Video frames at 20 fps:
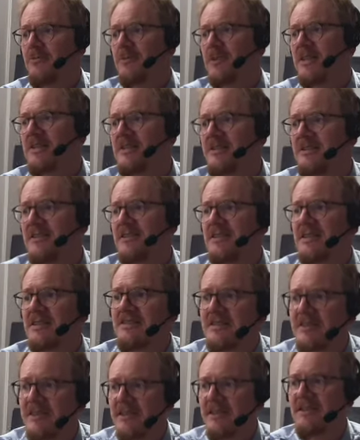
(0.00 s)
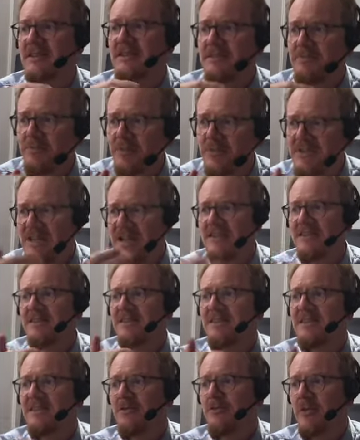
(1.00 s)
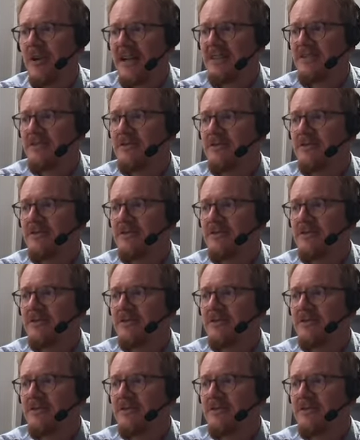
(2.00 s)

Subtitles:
It's just that it's presented in a way